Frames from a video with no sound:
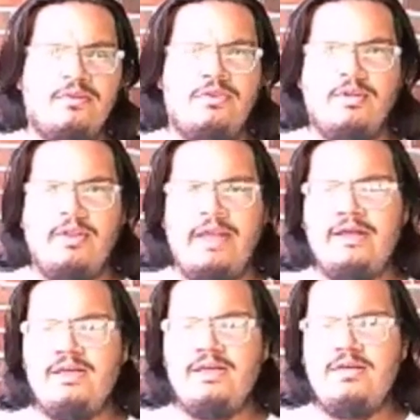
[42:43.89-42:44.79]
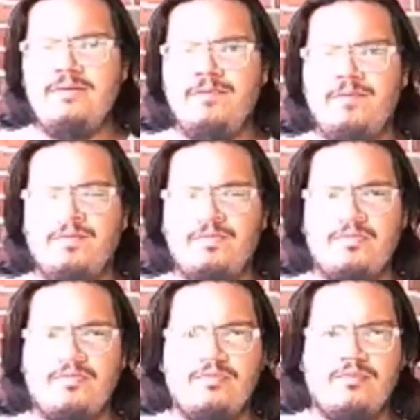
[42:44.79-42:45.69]
The lady,
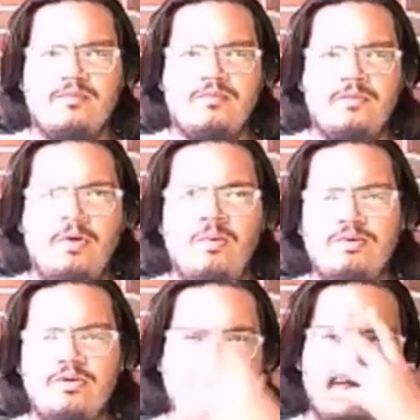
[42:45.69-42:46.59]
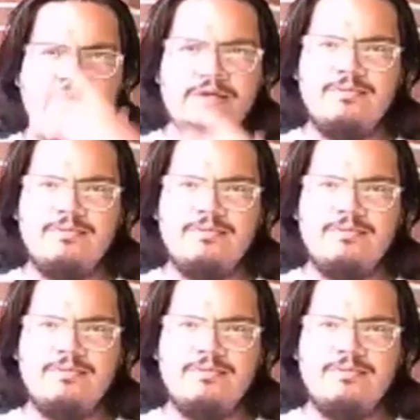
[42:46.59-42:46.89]
the older lady,